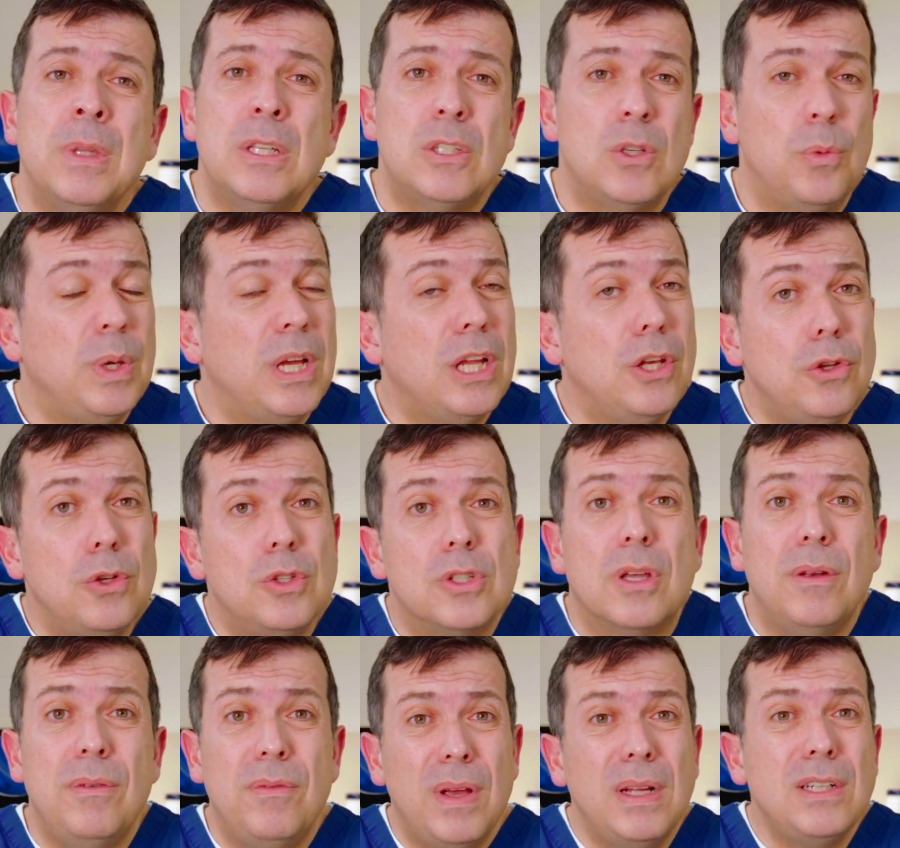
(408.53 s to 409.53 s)
So we can use
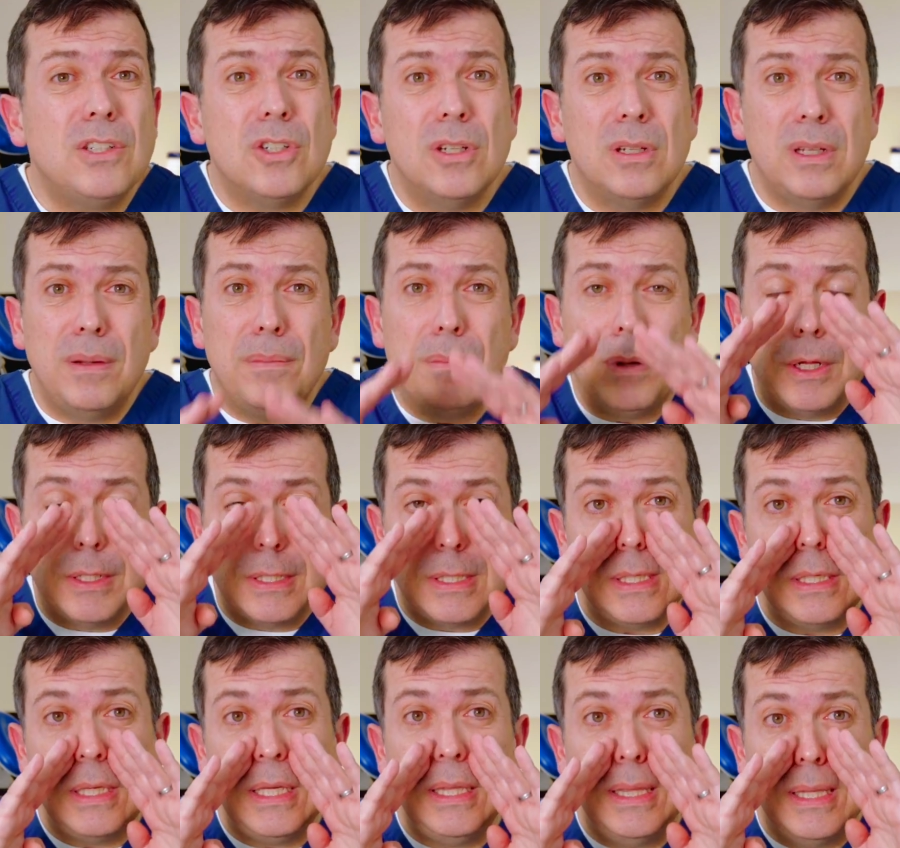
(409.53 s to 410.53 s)
conventional
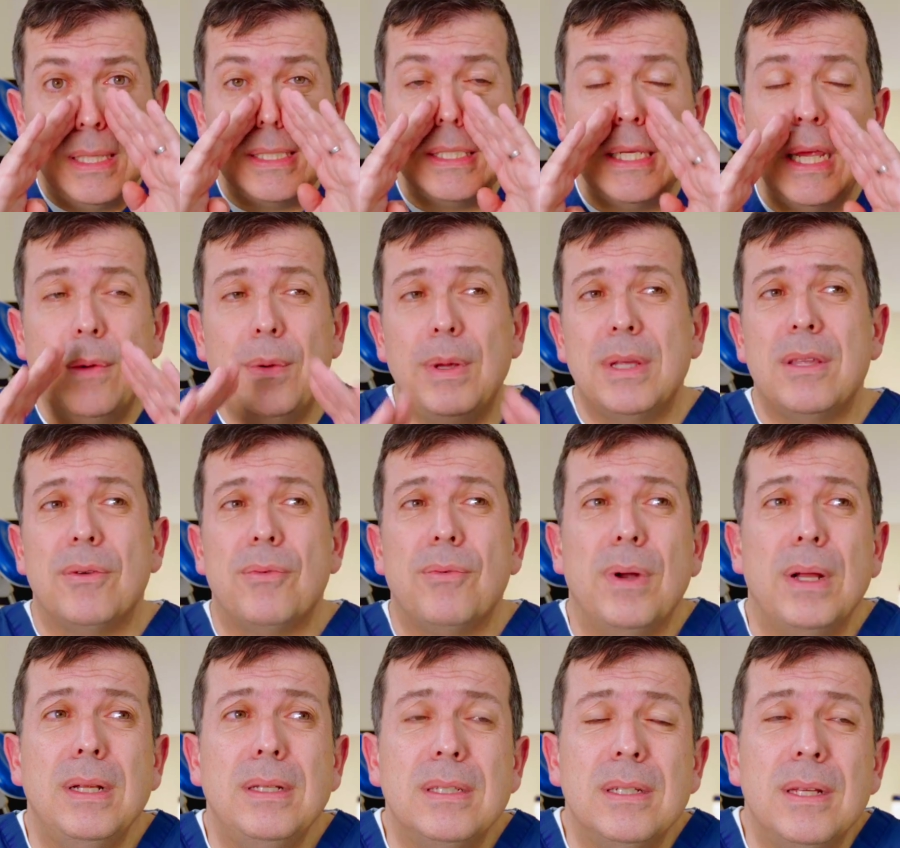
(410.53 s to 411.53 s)
implants in this area at the
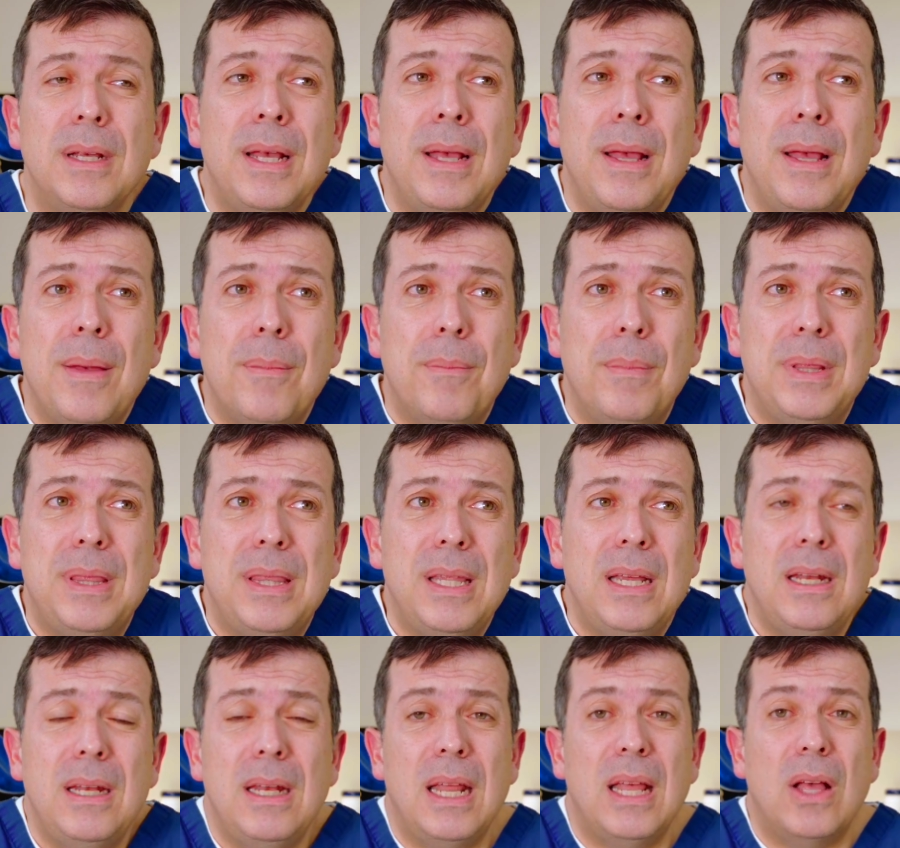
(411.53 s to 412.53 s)
front, but
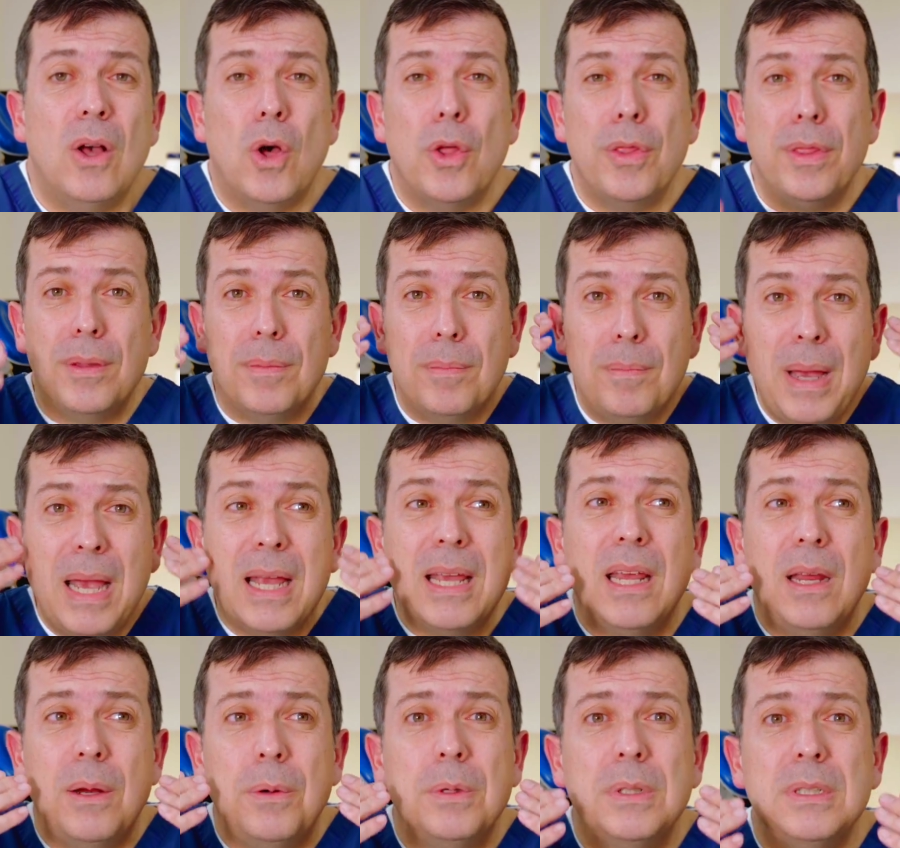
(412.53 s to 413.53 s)
then on the
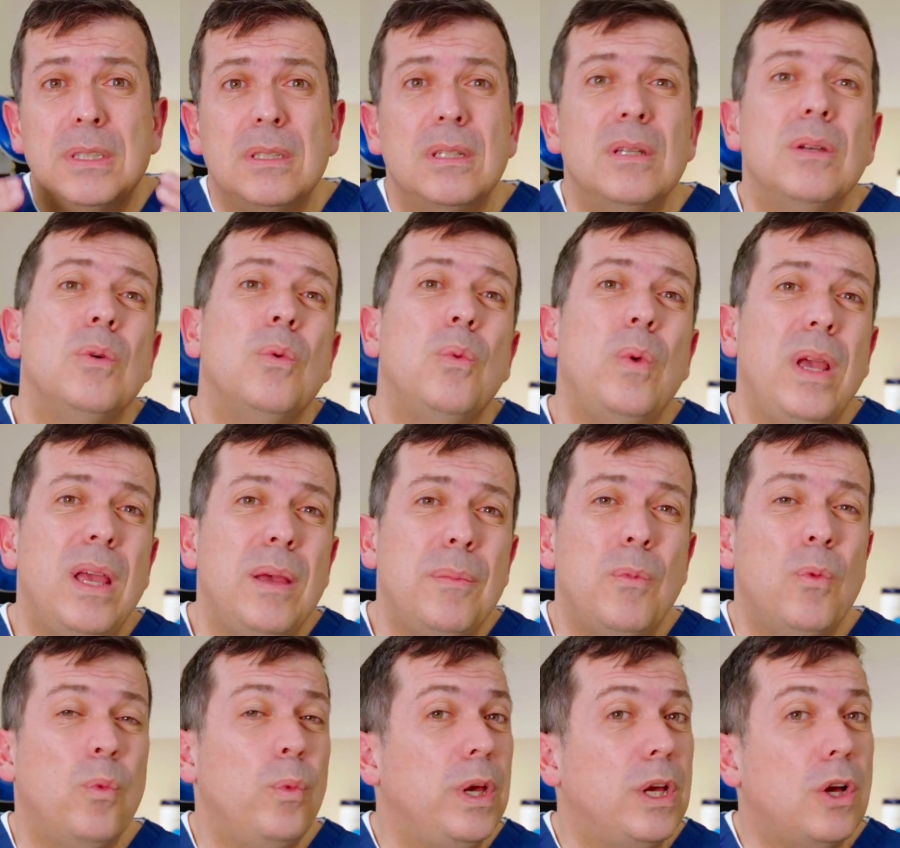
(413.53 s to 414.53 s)
back areas where
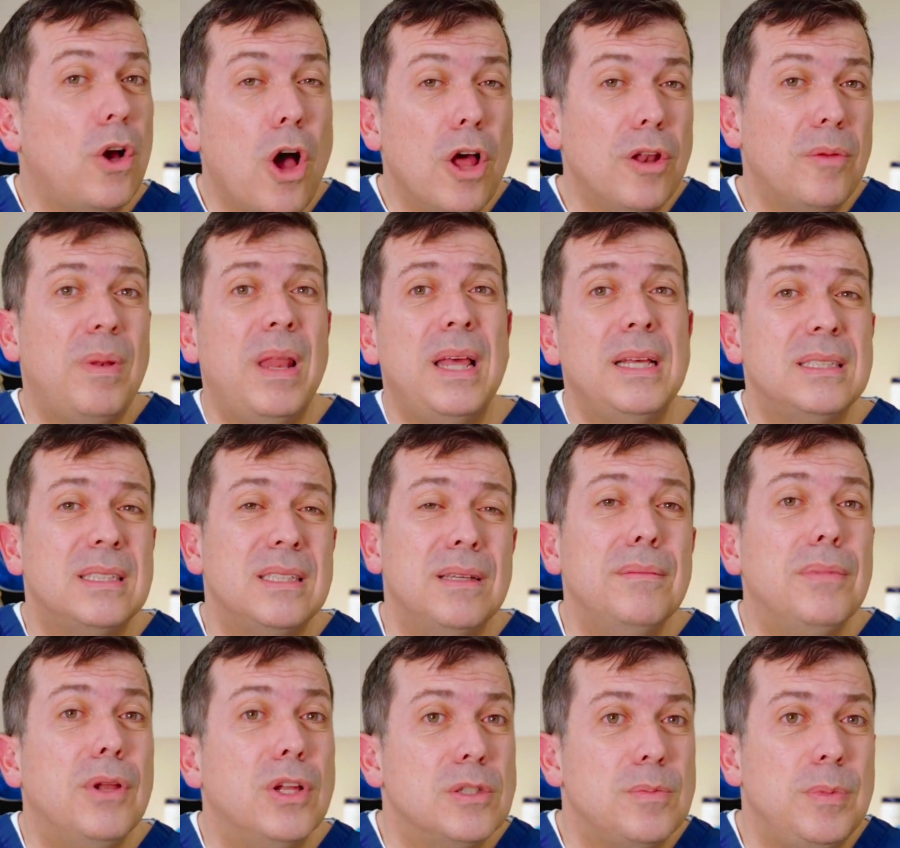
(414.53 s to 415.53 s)
we can't place
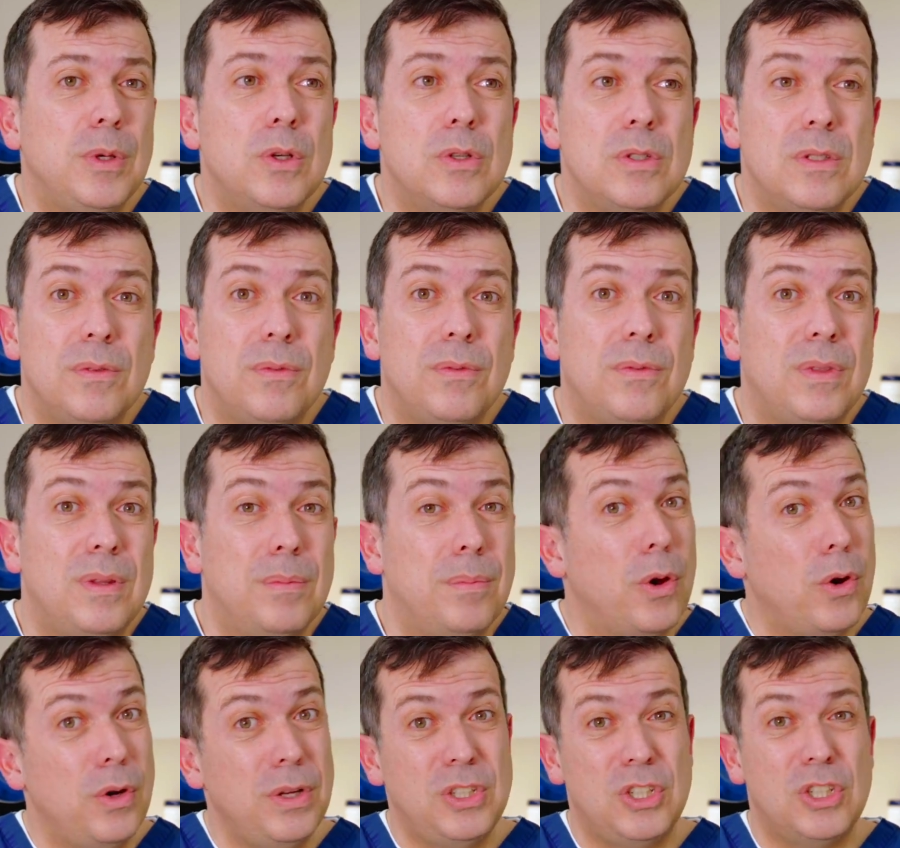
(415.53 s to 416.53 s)
implants because of the
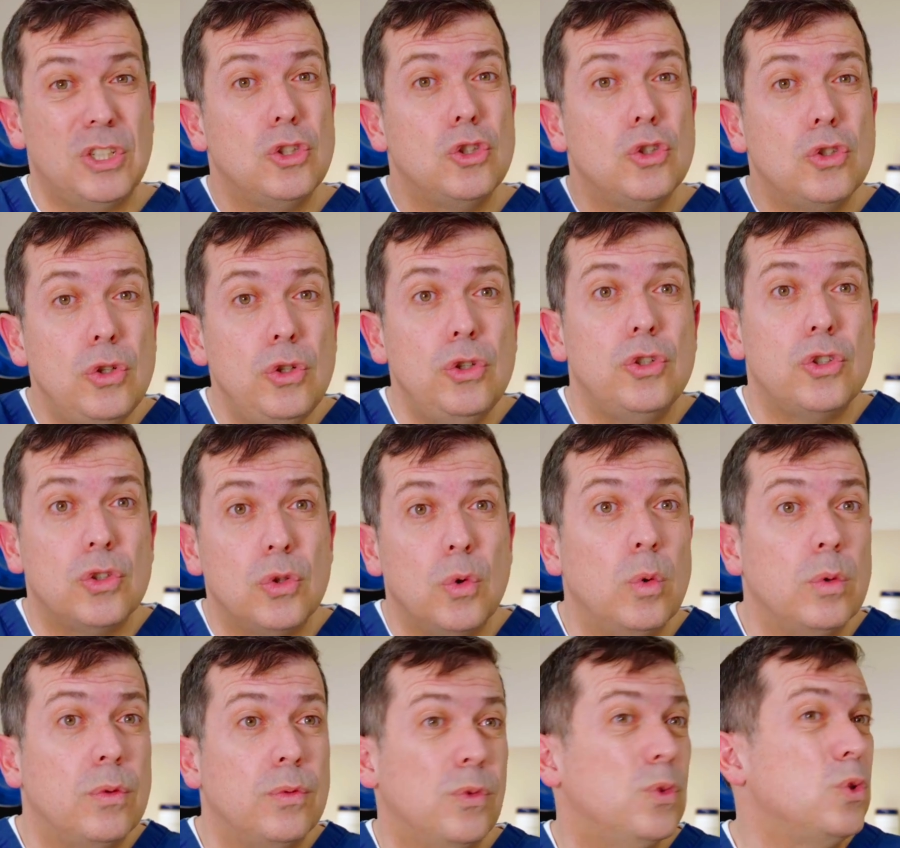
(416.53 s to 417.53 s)
bone is just too
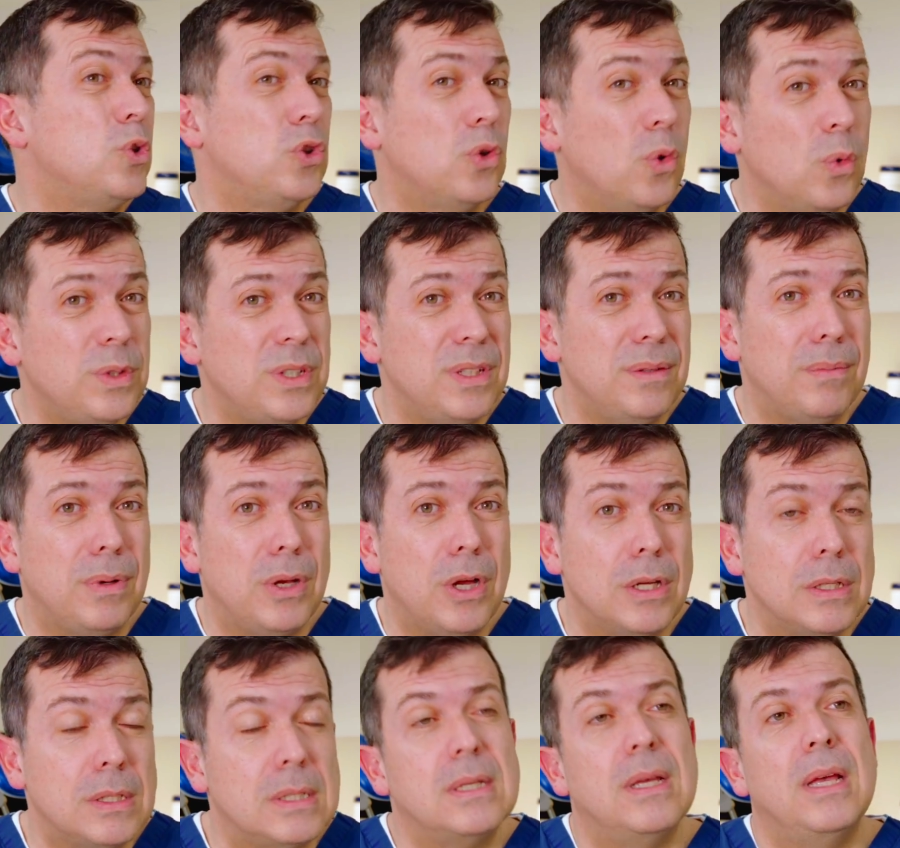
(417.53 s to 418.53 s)
short for short
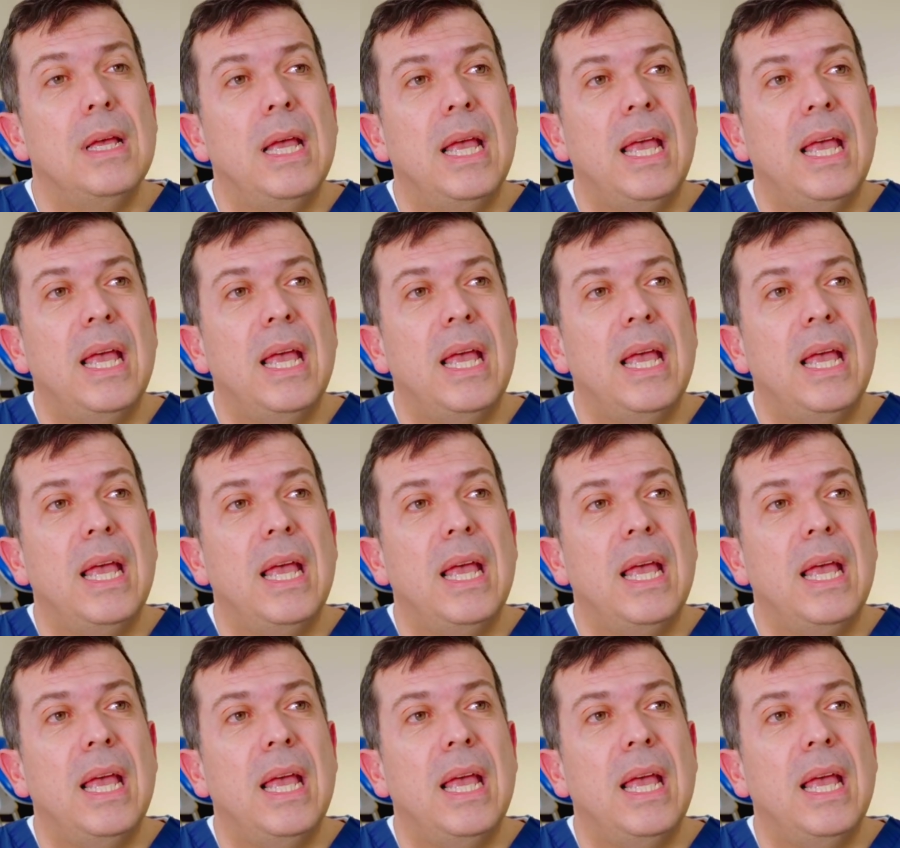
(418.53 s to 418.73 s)
implants.